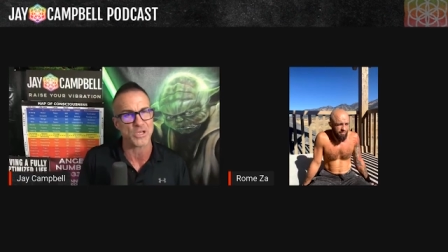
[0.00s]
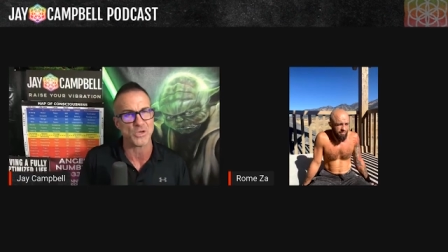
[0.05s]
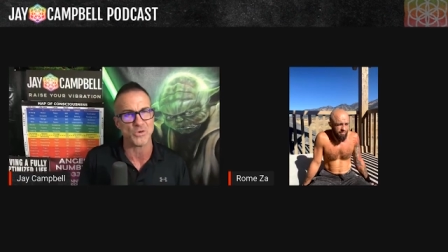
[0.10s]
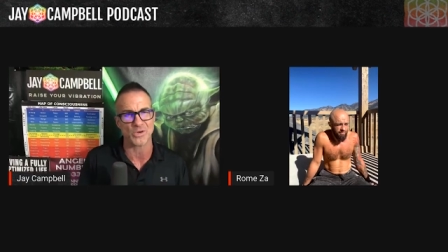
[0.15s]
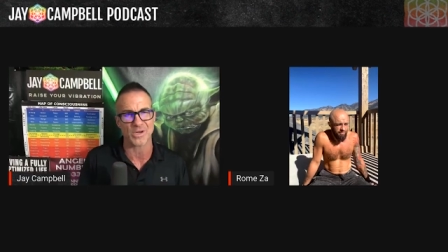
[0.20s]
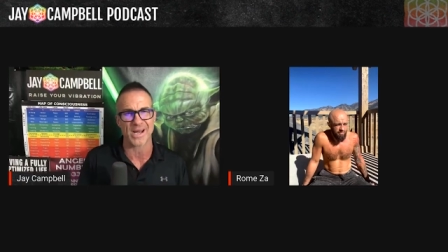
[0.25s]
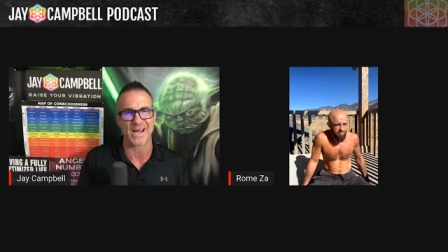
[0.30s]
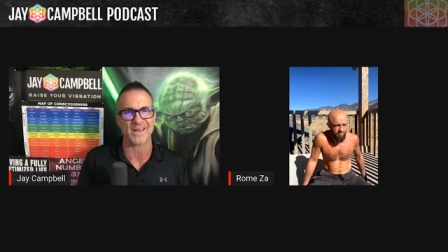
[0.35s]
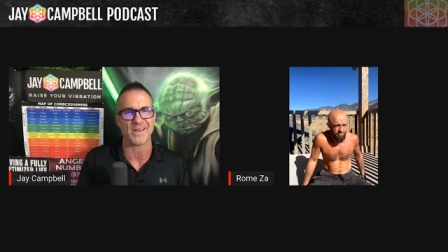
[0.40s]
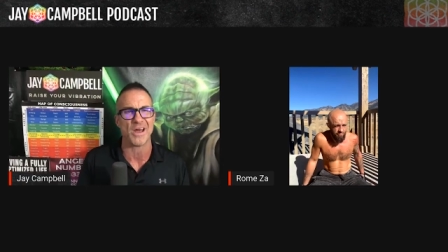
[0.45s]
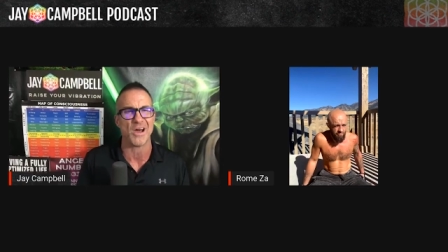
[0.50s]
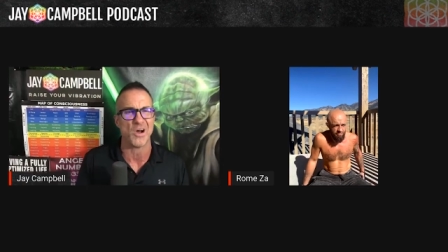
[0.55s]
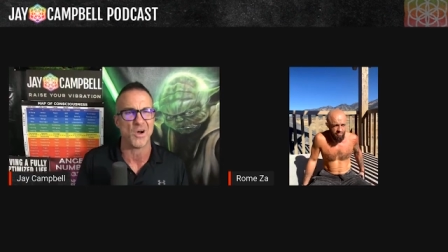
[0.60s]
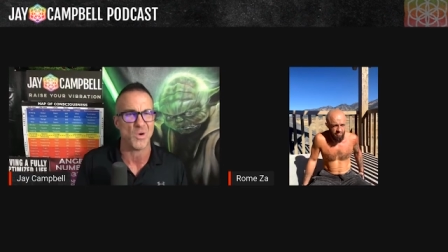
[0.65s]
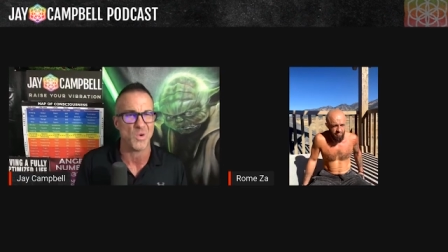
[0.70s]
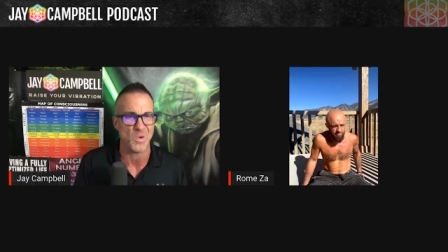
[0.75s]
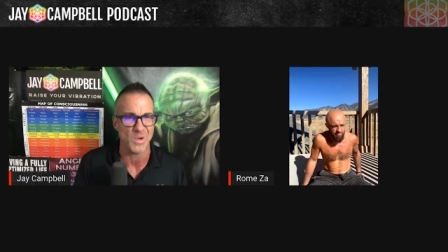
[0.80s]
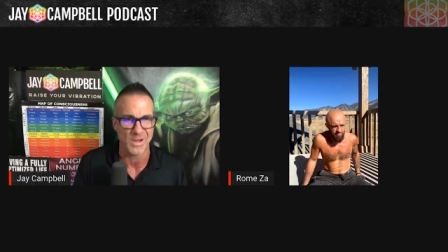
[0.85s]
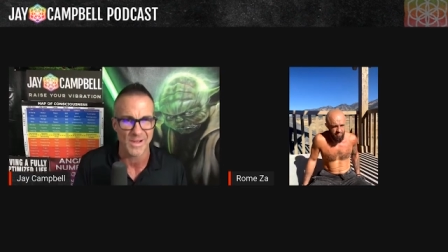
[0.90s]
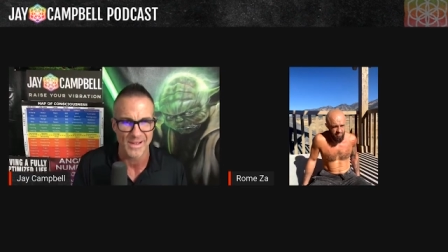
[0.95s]
you and I know,
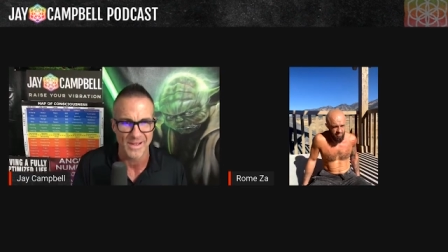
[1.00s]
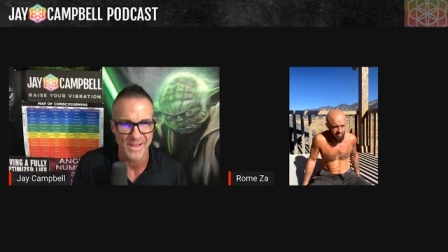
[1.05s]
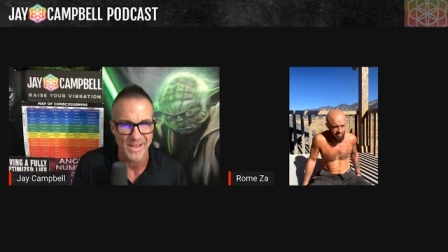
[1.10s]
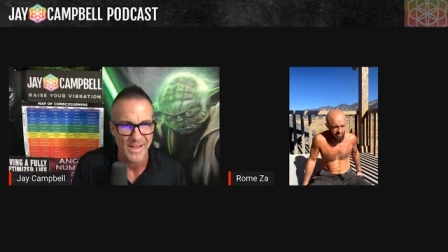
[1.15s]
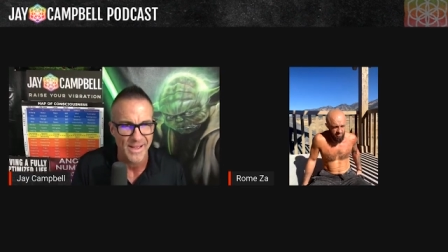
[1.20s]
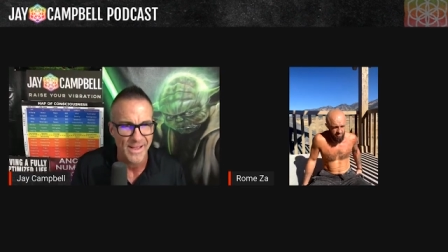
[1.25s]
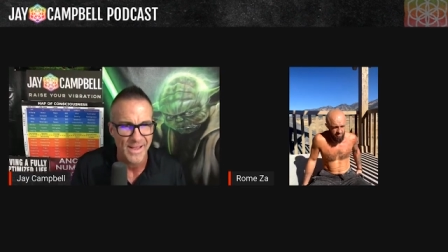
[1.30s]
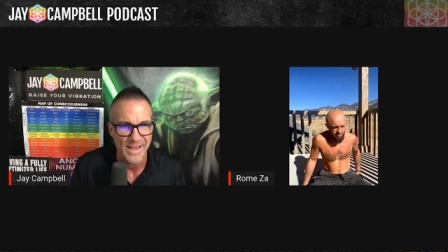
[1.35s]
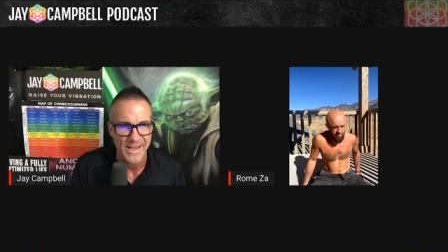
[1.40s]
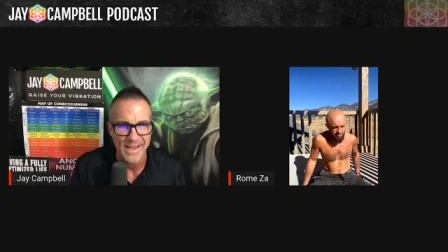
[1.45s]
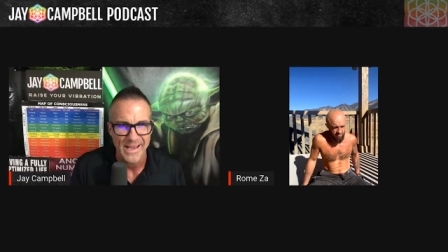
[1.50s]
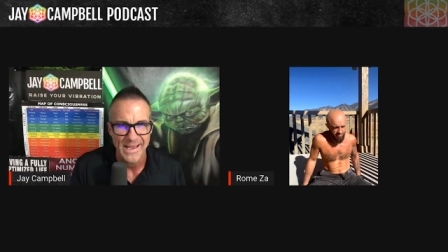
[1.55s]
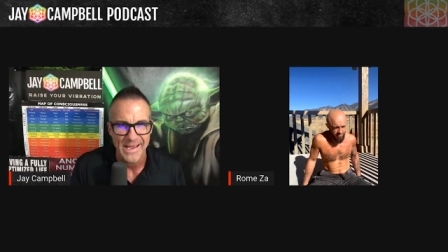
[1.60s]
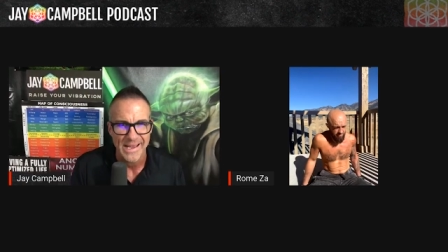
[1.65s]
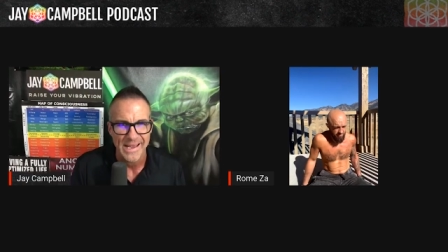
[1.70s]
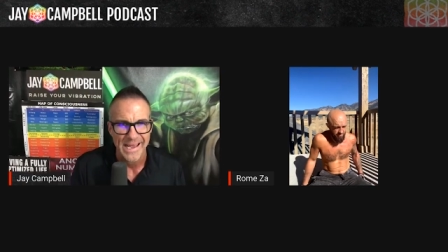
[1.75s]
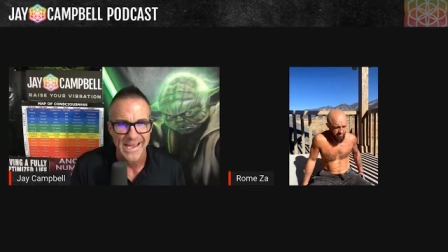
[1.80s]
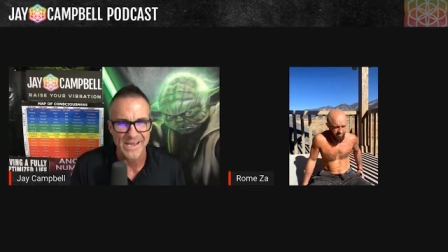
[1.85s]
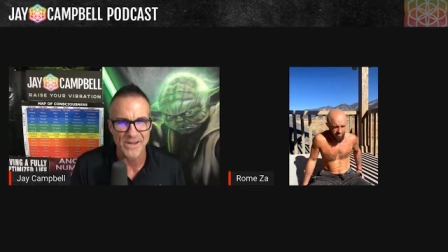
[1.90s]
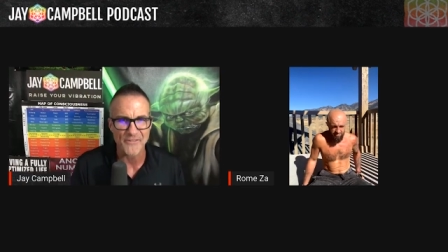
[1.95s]

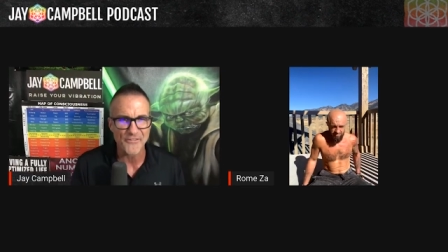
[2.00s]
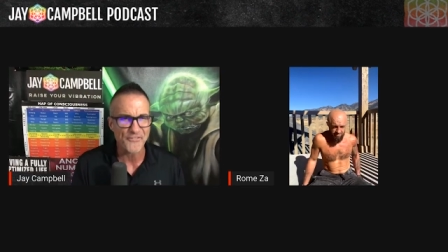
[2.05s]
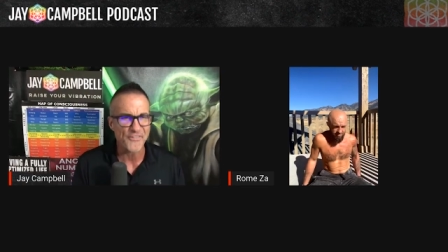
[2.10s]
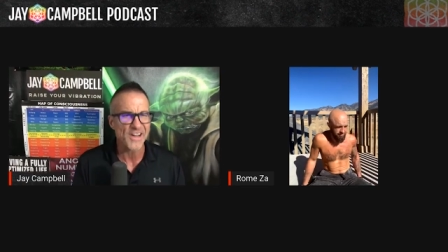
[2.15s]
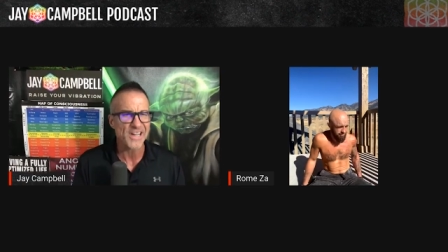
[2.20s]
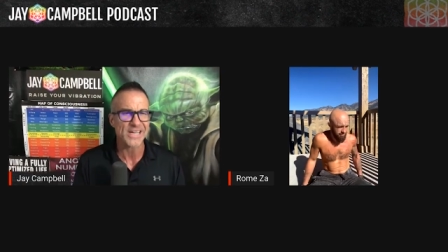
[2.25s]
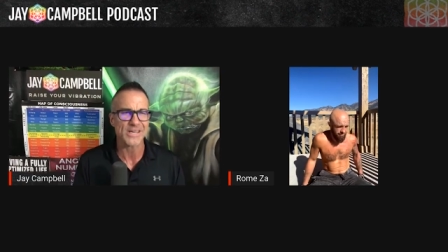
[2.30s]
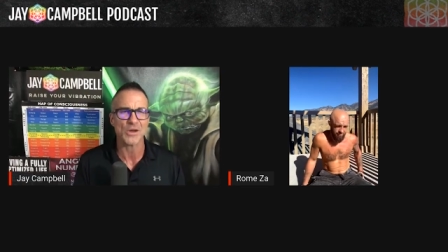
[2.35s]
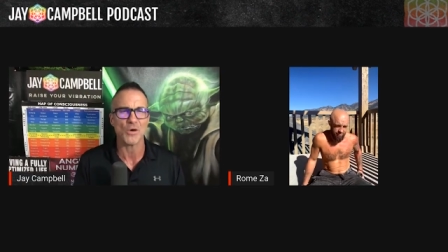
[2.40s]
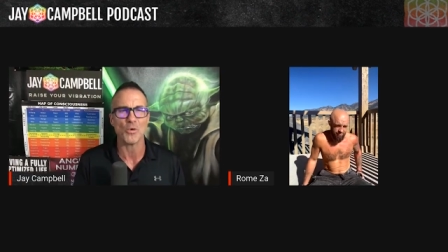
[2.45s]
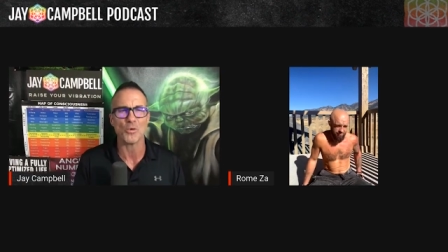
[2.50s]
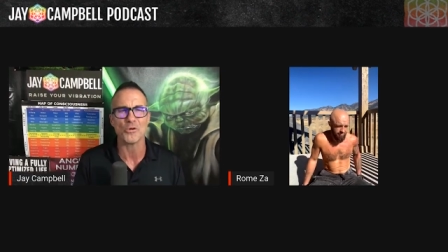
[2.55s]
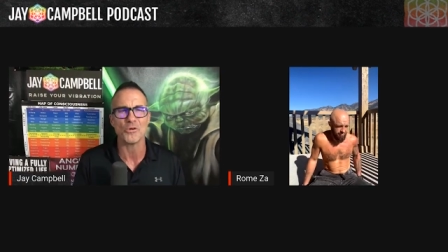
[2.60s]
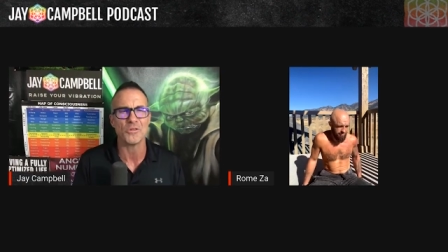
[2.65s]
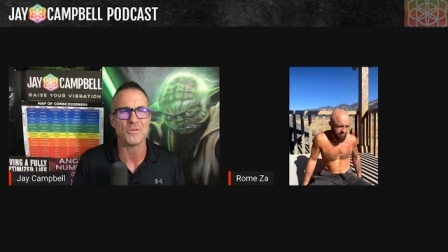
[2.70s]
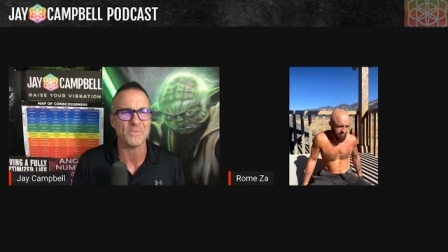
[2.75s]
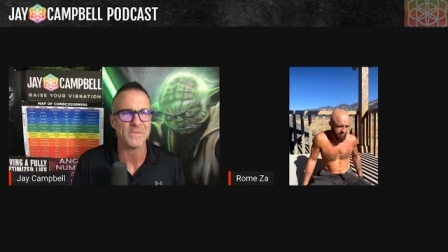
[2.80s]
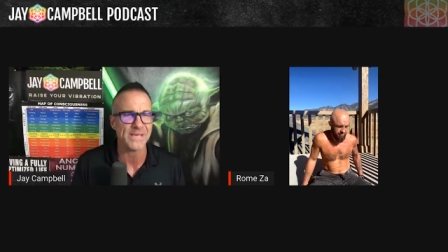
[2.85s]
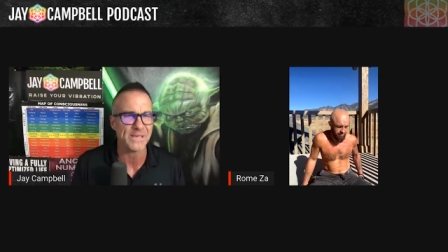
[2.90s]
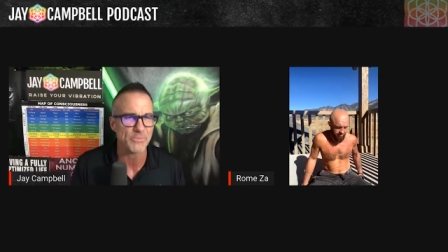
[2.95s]
and they're fucking older
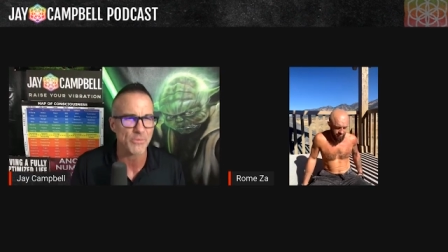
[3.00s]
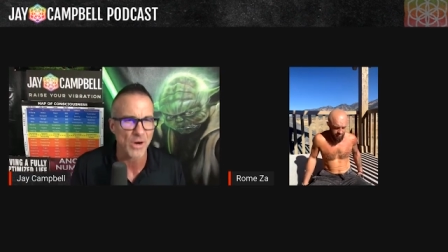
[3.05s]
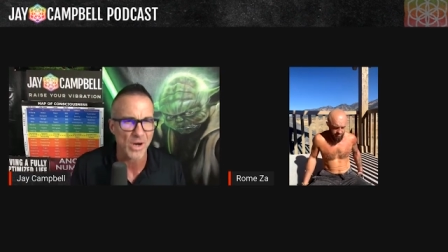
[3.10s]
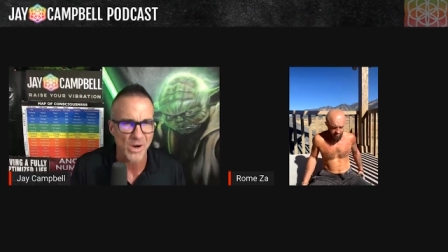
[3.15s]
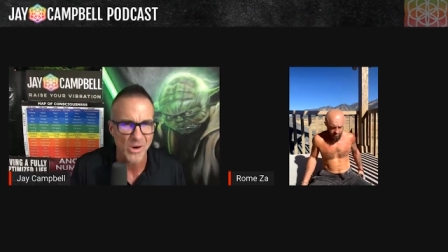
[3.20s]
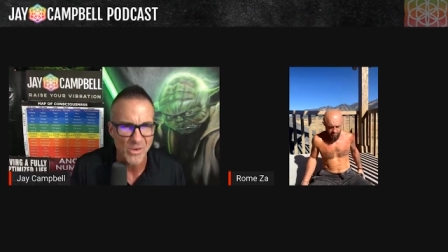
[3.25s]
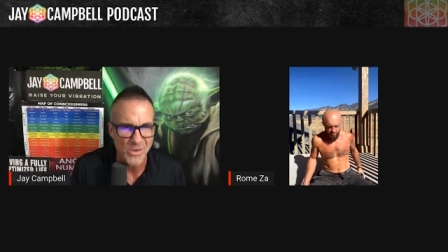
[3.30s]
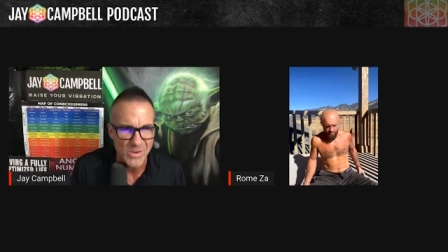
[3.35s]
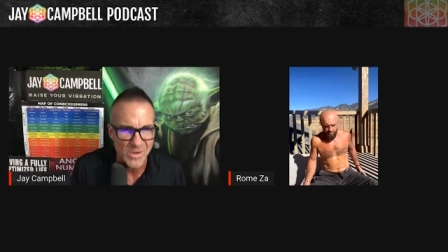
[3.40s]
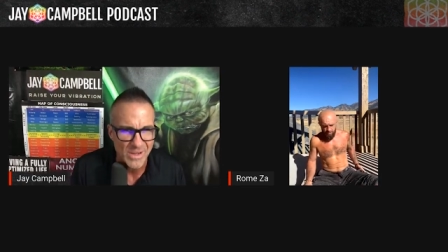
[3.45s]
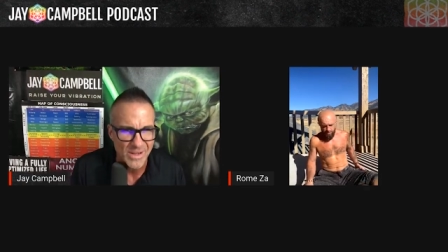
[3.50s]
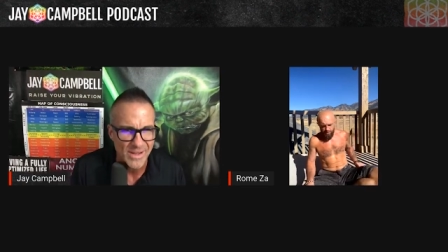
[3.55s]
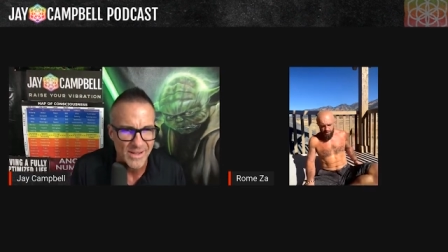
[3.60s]
than me, bro.